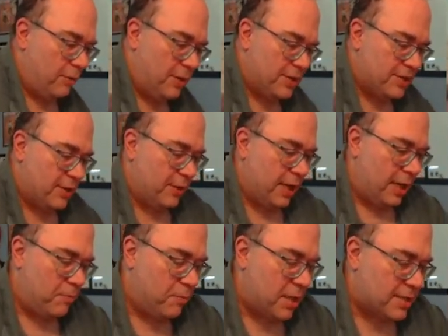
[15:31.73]
risk of
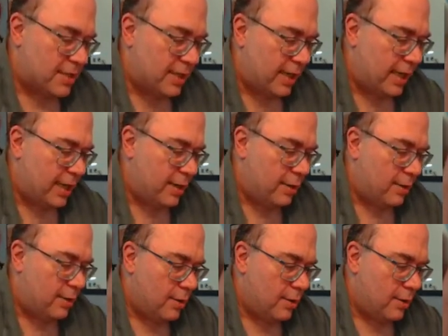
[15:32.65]
getting busted again.